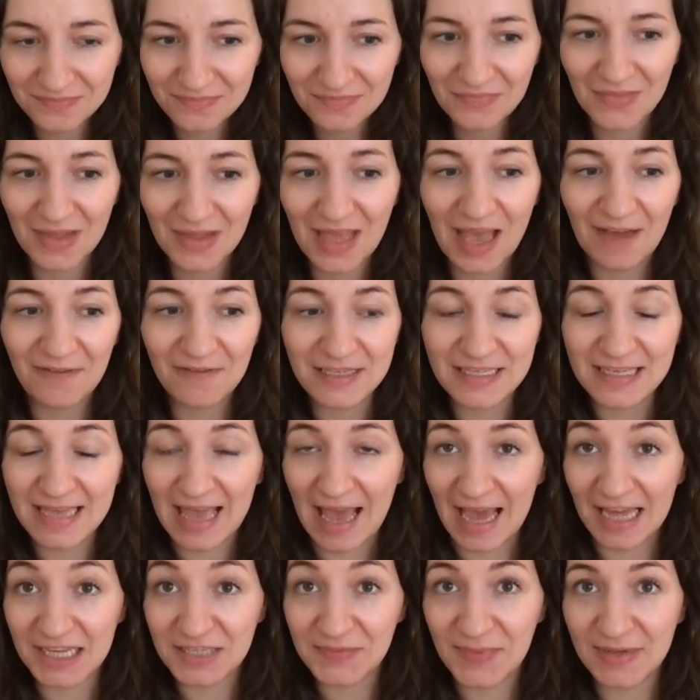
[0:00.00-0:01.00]
having to
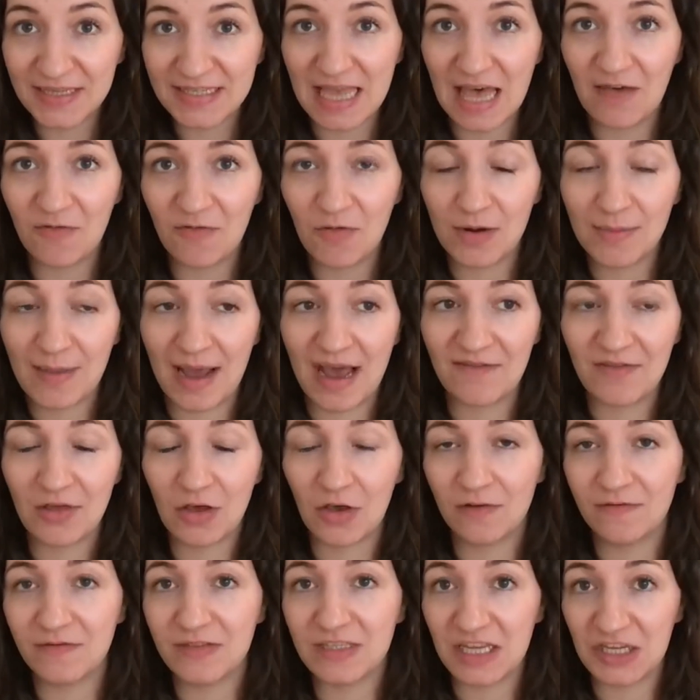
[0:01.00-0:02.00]
catch myself when I'm having
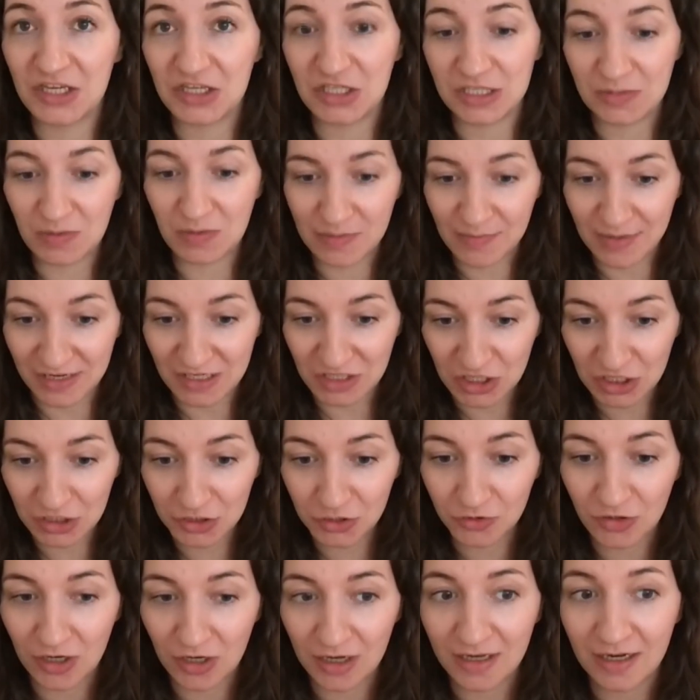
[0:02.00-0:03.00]
conversations with my
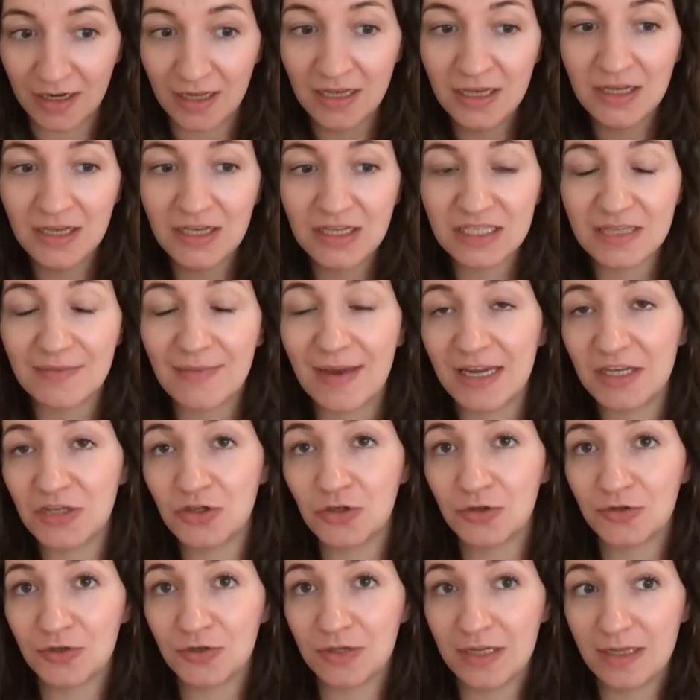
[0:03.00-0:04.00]
children. So my
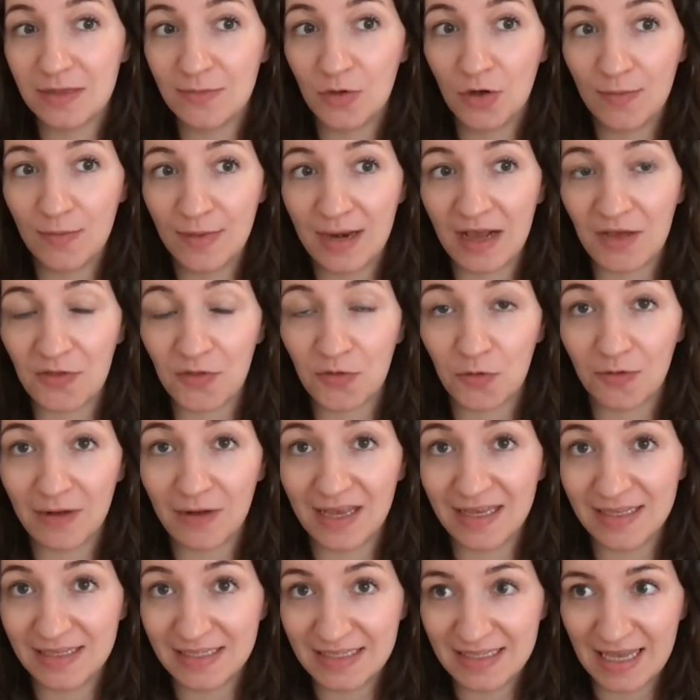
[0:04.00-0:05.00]
children at the moment are
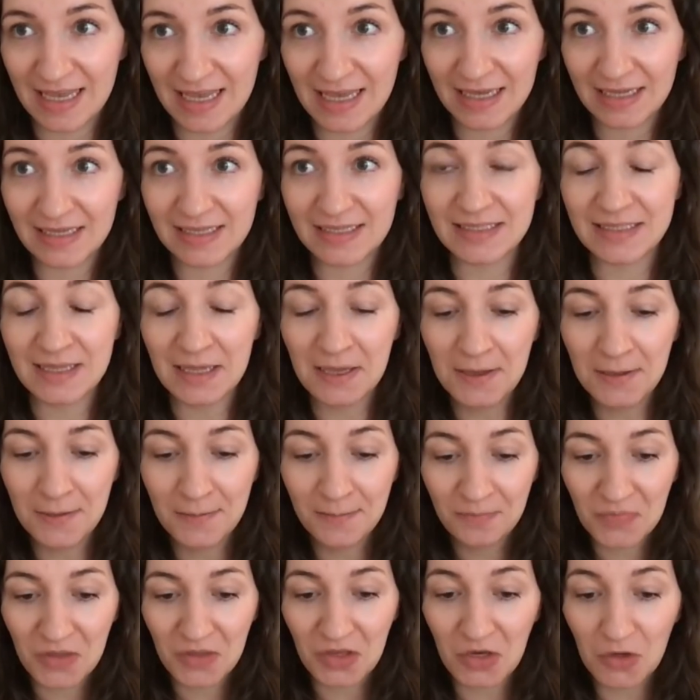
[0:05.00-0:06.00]
3 and 6.
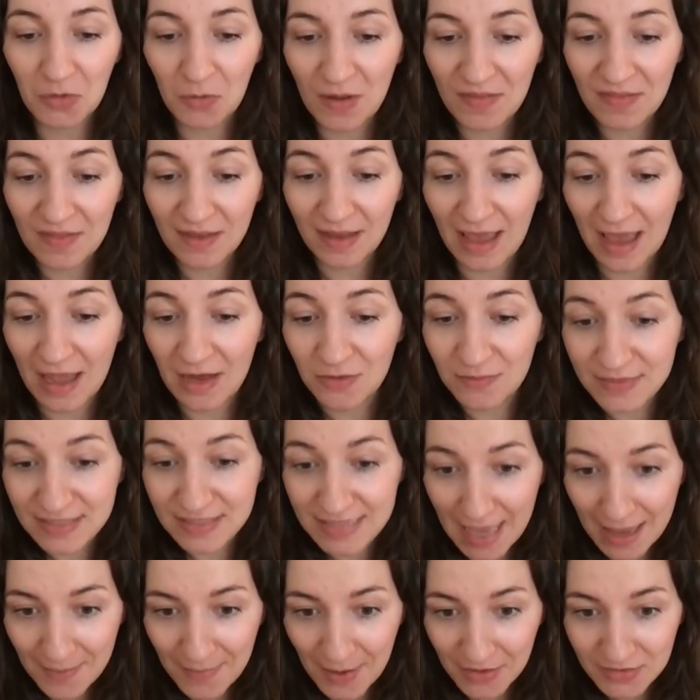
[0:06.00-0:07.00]
When they're getting
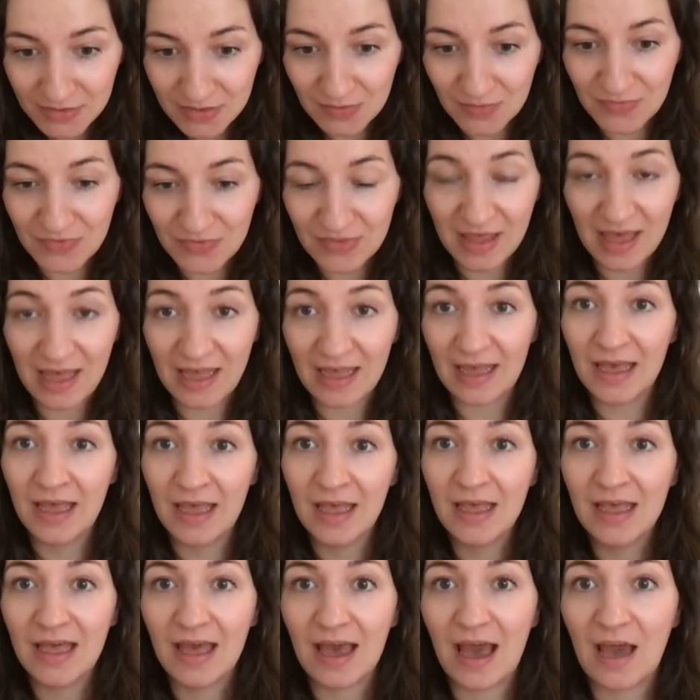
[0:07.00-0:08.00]
upset about something,
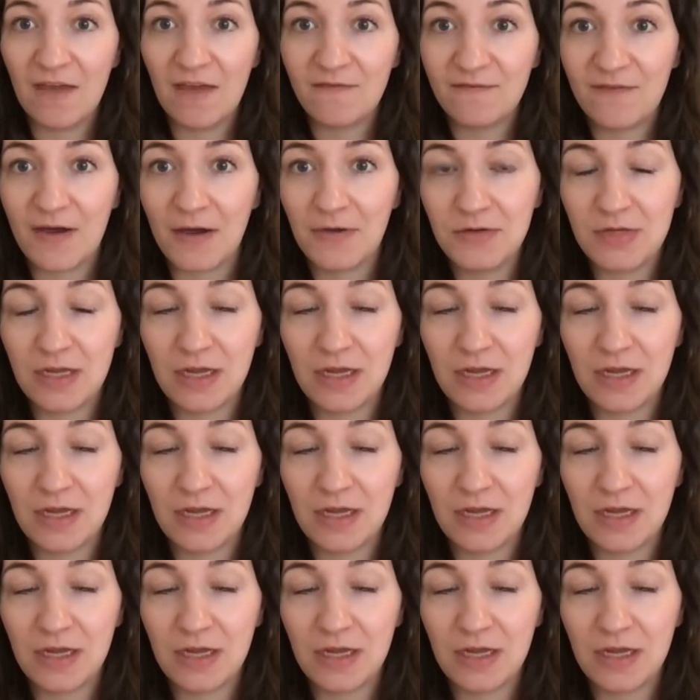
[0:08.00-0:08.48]
I've found